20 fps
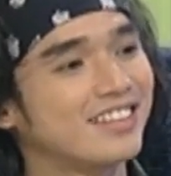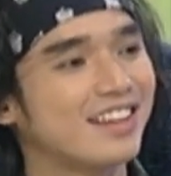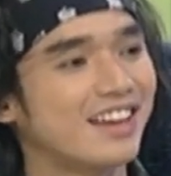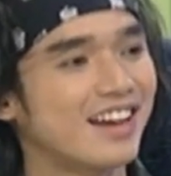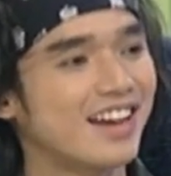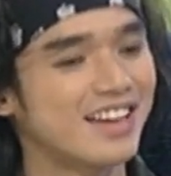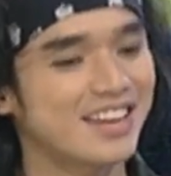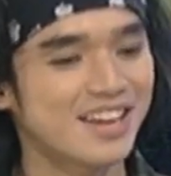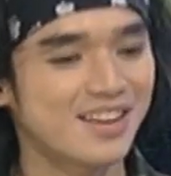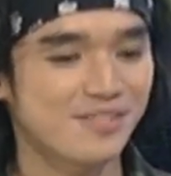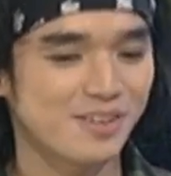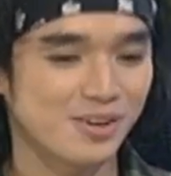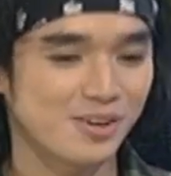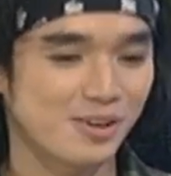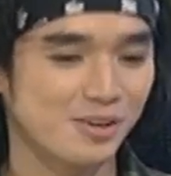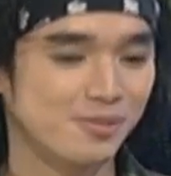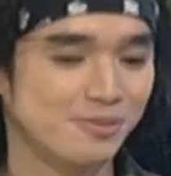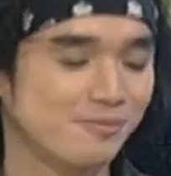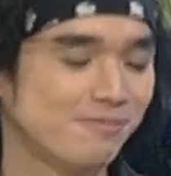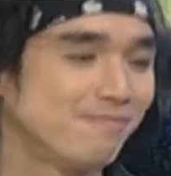I gave it
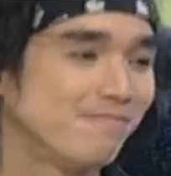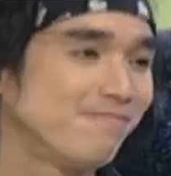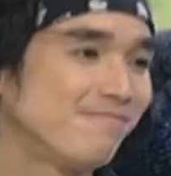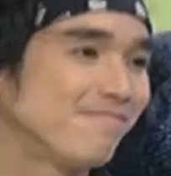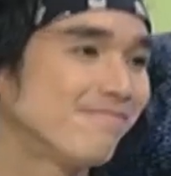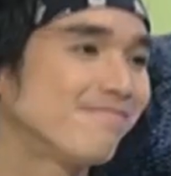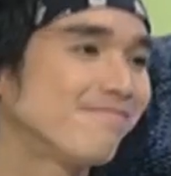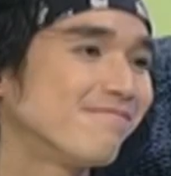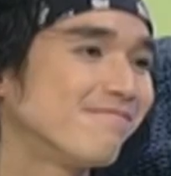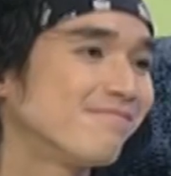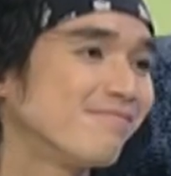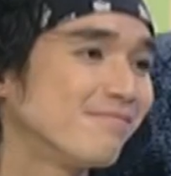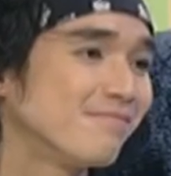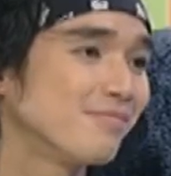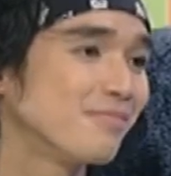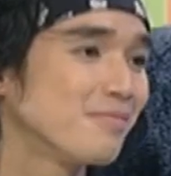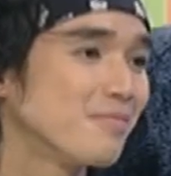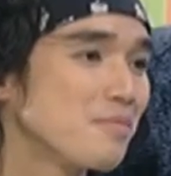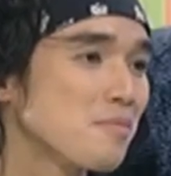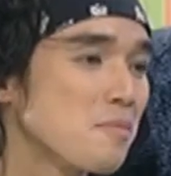all. Oh, some people were
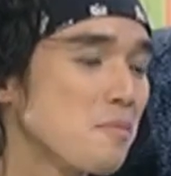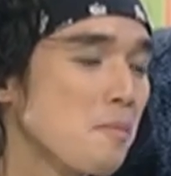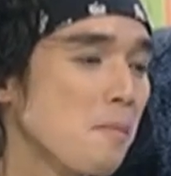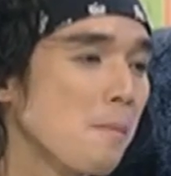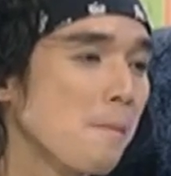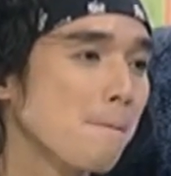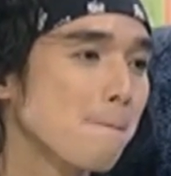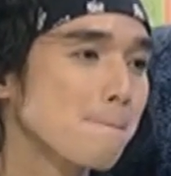saying bugbog